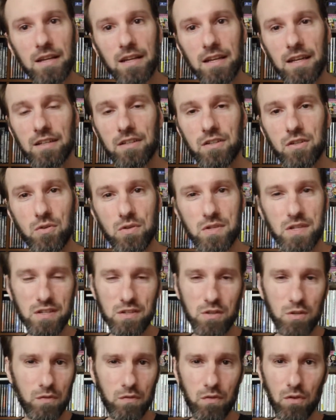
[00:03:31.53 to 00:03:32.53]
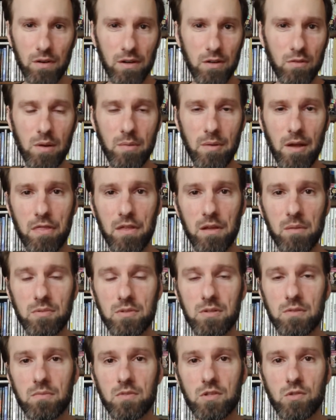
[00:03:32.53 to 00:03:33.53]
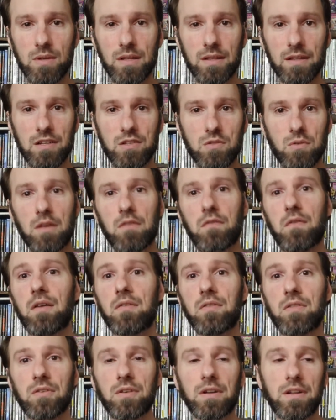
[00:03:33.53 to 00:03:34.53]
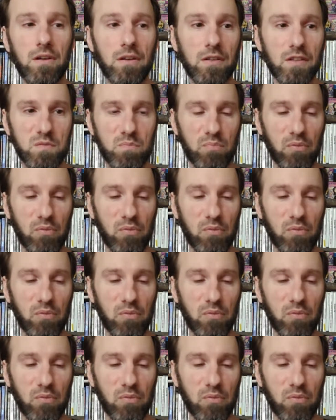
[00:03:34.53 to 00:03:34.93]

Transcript: And used, this goes for anyway, I think between like $25 and $30.